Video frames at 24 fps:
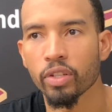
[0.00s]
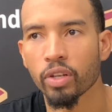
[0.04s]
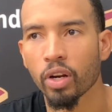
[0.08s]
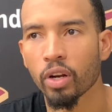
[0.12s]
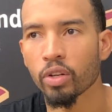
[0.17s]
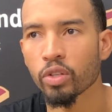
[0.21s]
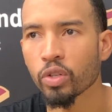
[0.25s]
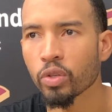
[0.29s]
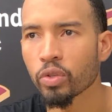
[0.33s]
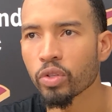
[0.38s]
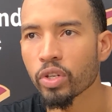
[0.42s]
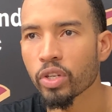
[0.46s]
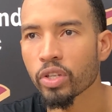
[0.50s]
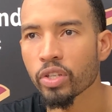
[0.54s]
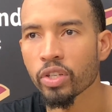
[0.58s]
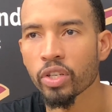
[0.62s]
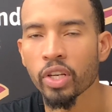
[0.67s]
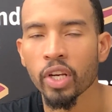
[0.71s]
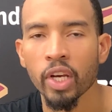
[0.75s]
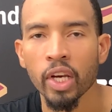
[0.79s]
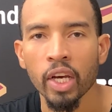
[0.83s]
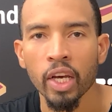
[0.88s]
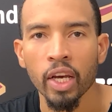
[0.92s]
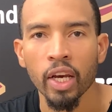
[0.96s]
And also just
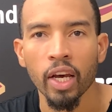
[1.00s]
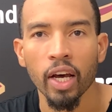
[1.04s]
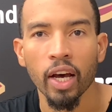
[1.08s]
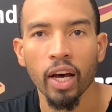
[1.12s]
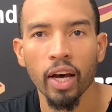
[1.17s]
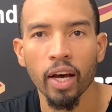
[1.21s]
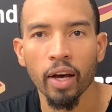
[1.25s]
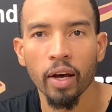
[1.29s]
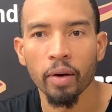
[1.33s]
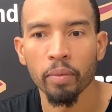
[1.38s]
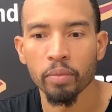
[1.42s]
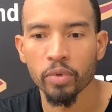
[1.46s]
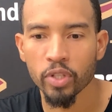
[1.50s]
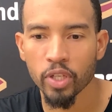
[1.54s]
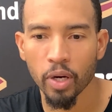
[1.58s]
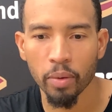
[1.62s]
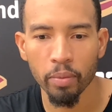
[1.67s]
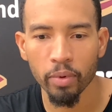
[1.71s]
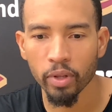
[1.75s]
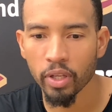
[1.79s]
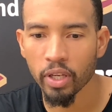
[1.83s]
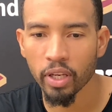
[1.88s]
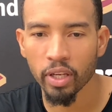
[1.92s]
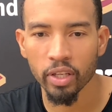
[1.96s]

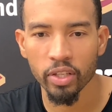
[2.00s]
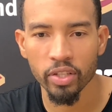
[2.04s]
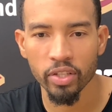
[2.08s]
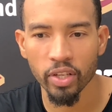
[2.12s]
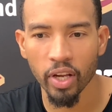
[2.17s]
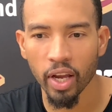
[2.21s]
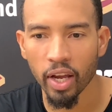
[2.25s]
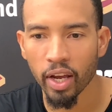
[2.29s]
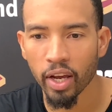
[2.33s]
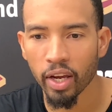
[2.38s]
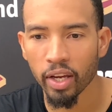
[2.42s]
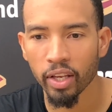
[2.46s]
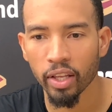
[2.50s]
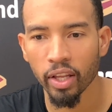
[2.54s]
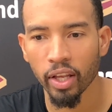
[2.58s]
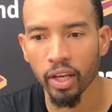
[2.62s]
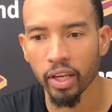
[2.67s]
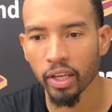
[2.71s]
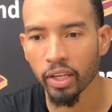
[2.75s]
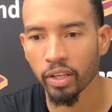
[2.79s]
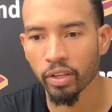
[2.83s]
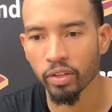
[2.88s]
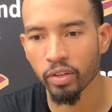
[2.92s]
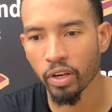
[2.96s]
Summer League aside, like,